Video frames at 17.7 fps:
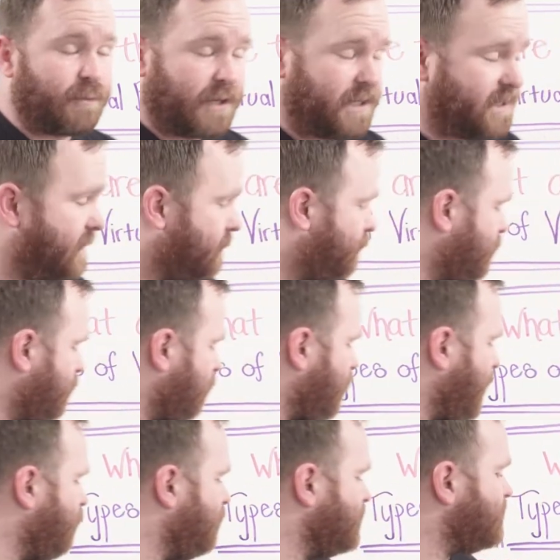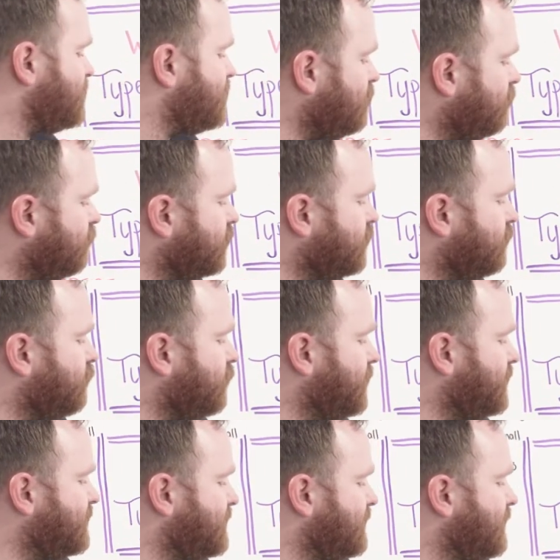pretty typical, right? Well, it's super duper
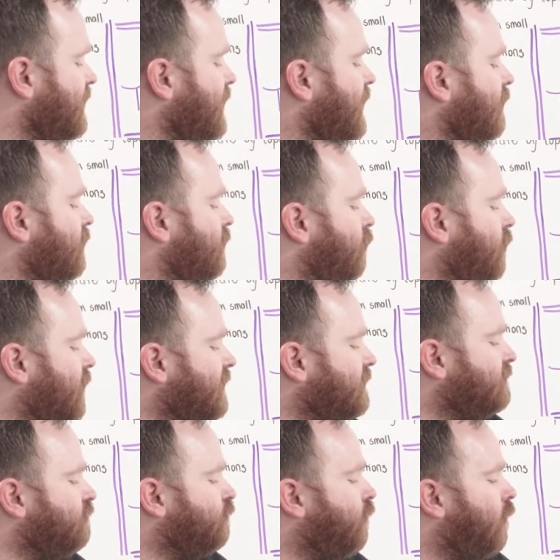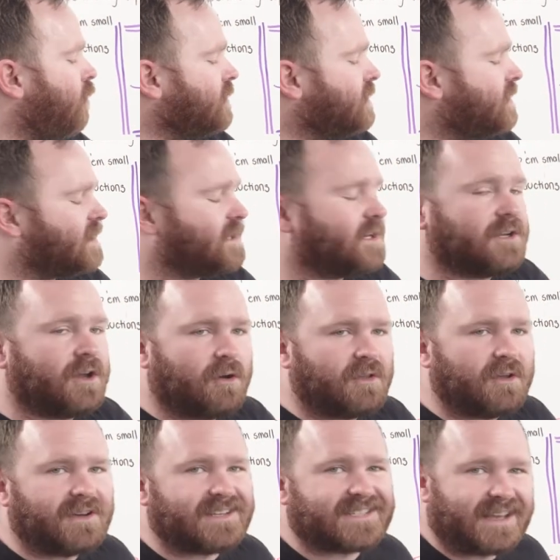easy. The more important thing to know
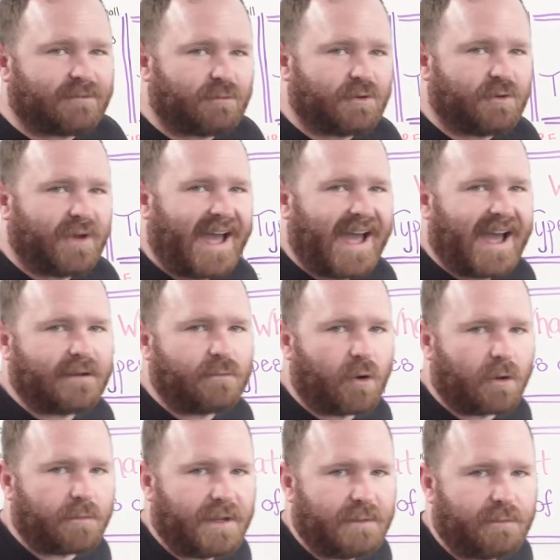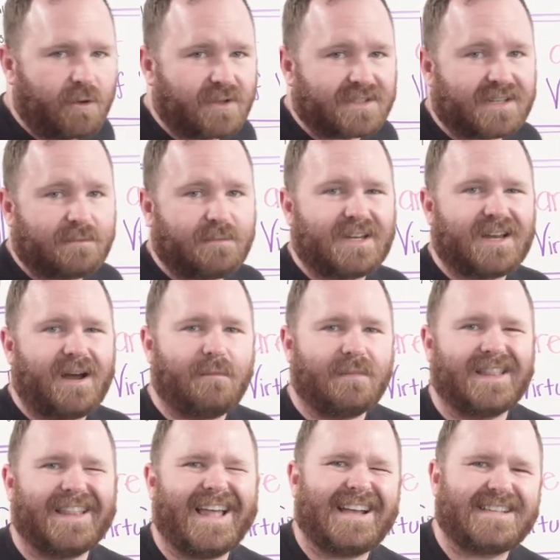though is that when you add more people, it's gonna become
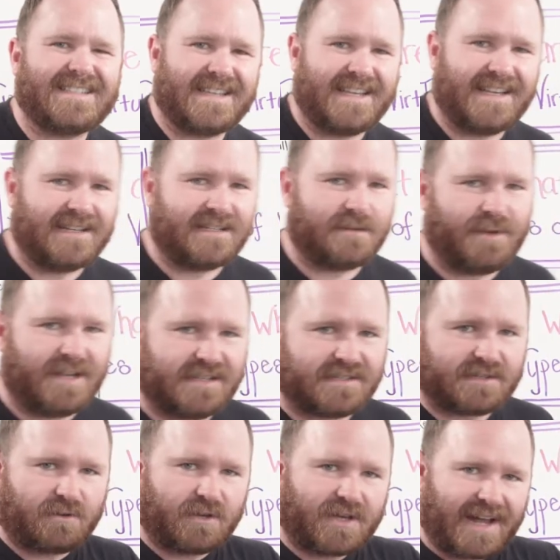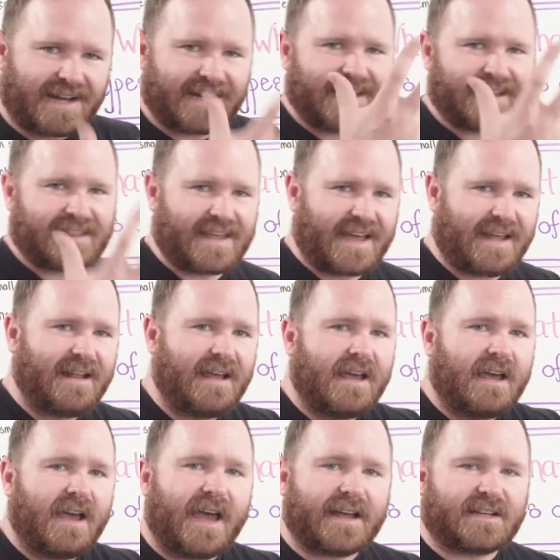less intimate. So you kind of get that
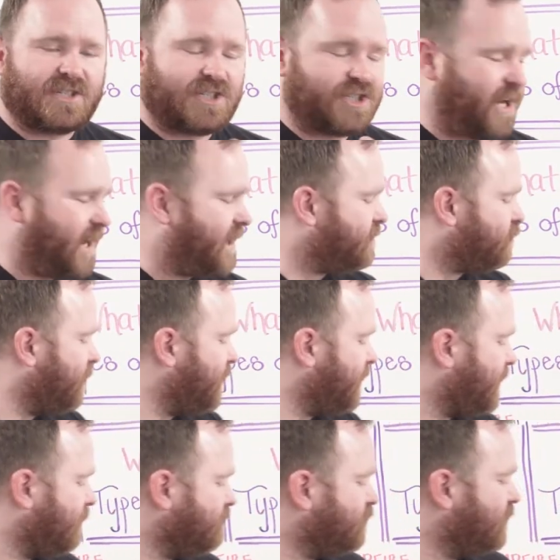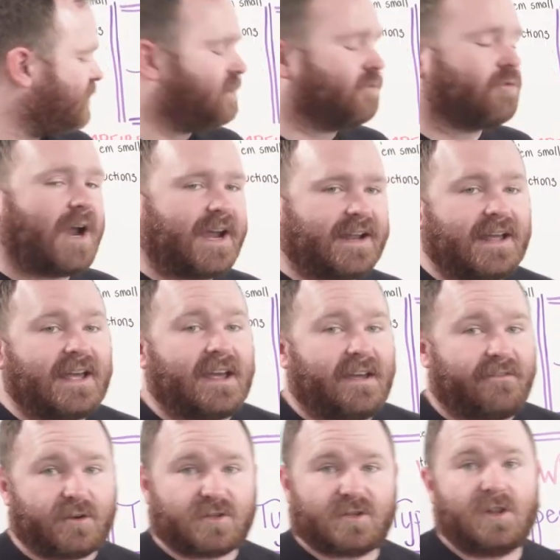exchange when it comes to it, right?
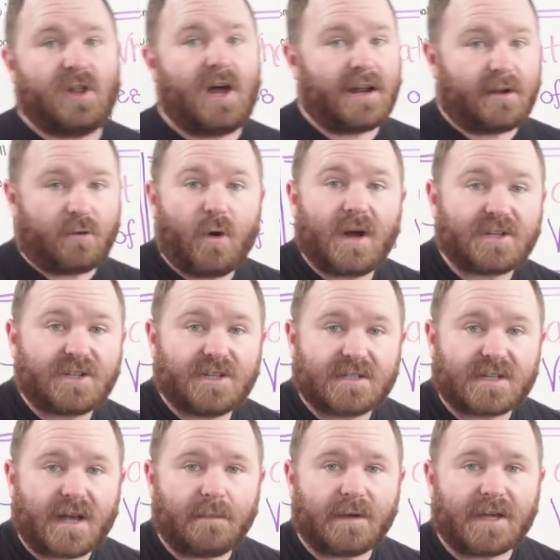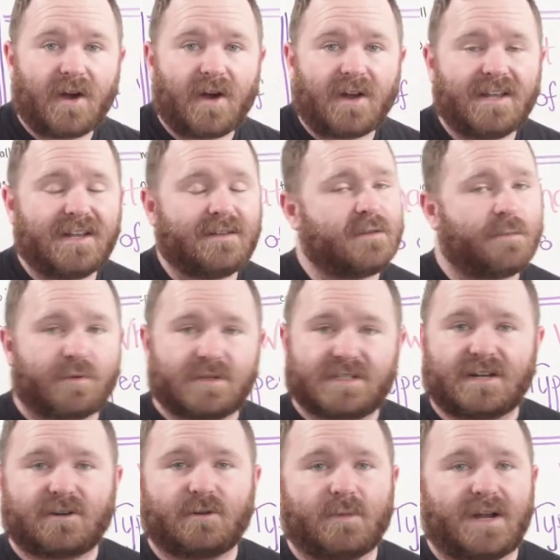If there's a lot of questions coming on in, the
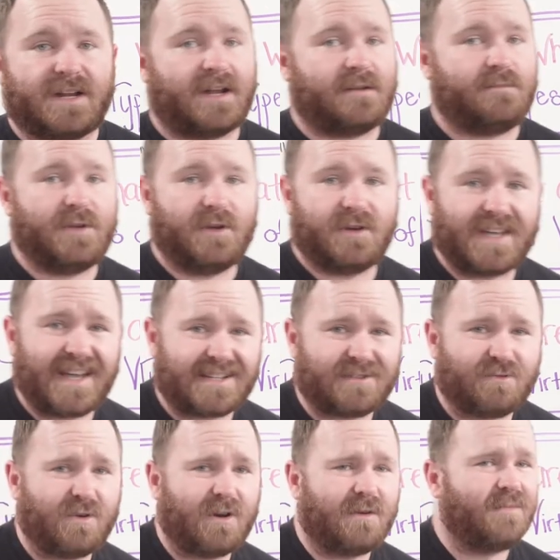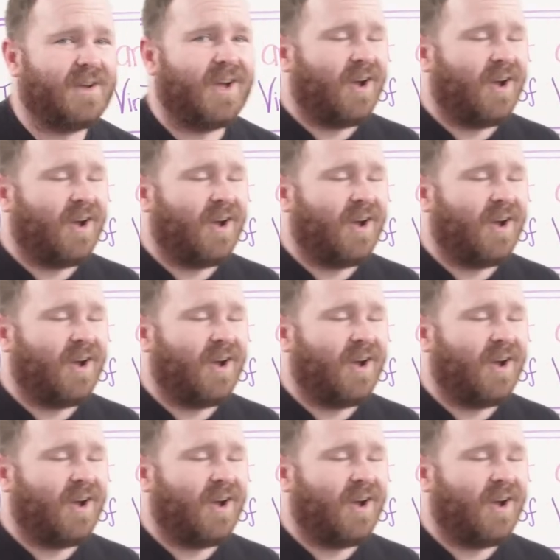presenter might not be able to get to them,